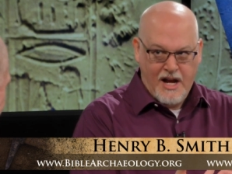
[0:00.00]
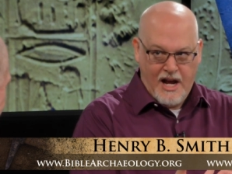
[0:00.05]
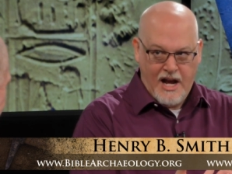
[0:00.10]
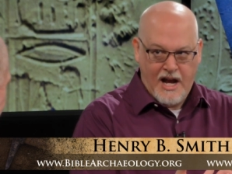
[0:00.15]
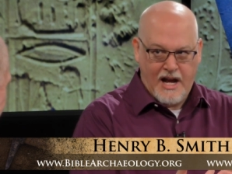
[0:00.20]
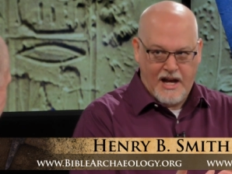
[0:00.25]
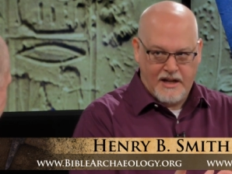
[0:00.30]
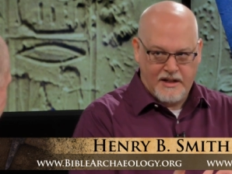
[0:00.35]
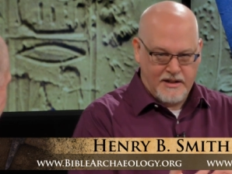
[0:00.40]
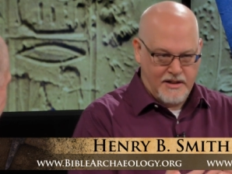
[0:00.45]

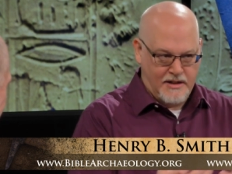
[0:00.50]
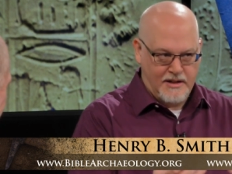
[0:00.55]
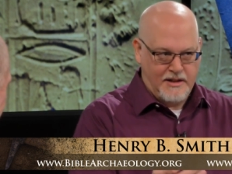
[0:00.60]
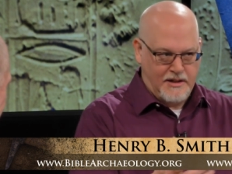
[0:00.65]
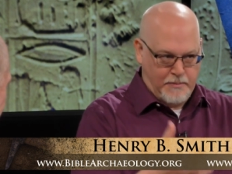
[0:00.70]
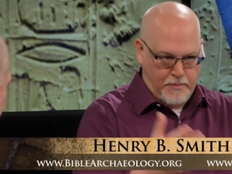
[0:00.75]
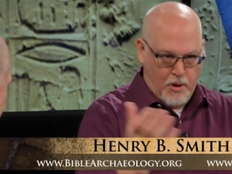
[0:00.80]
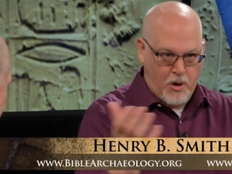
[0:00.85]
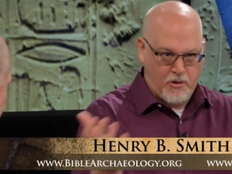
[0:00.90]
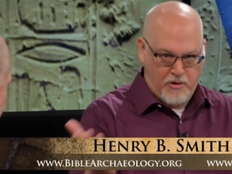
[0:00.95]
And in
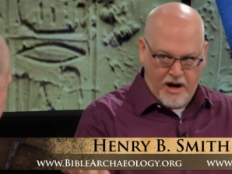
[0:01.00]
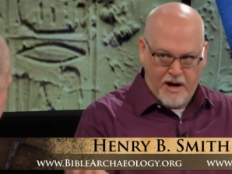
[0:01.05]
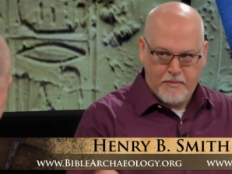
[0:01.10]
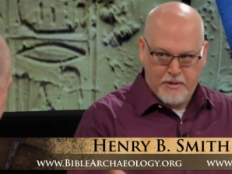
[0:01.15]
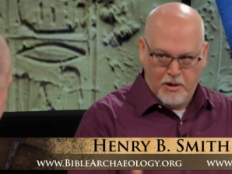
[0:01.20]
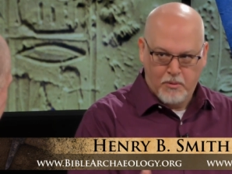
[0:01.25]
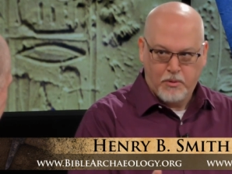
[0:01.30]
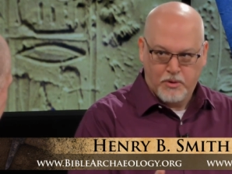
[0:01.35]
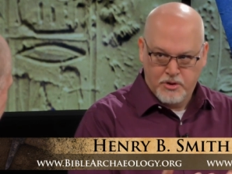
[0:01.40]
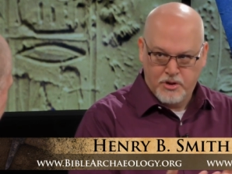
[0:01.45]
the program
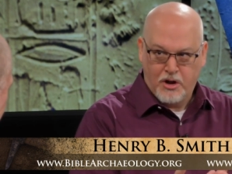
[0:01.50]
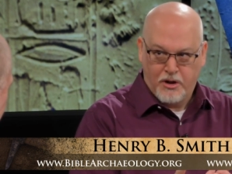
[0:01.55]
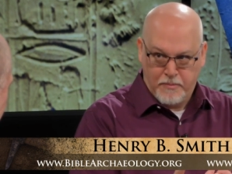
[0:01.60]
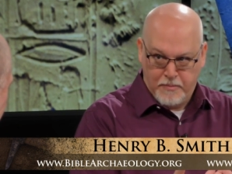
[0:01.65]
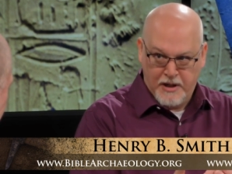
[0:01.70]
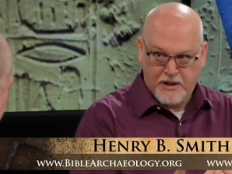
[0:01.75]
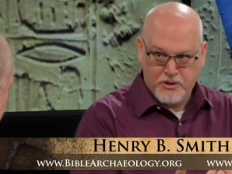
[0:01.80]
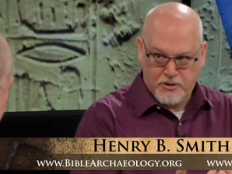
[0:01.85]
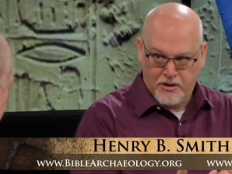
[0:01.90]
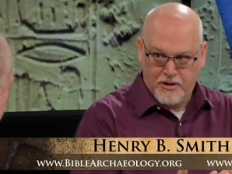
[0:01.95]
here, we'll show the
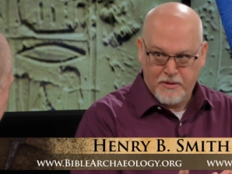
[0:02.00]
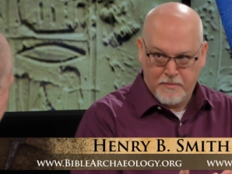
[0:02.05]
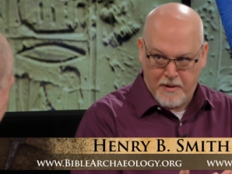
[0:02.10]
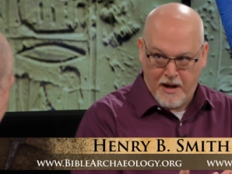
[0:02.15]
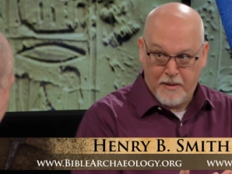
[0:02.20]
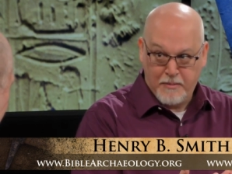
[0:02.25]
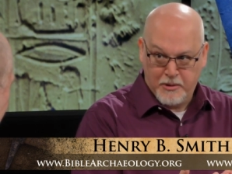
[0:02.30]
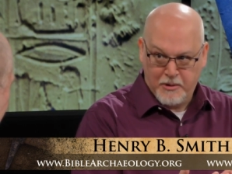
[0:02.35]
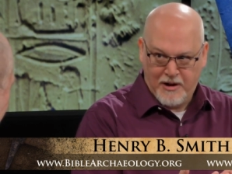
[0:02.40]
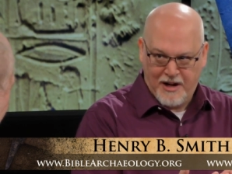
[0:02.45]
picture of the
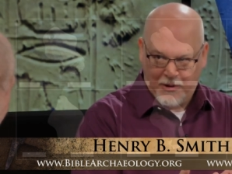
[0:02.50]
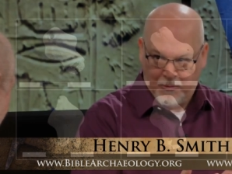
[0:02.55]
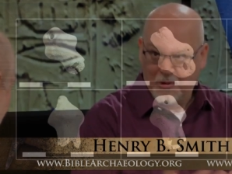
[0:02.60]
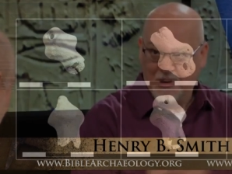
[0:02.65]
pomegranate.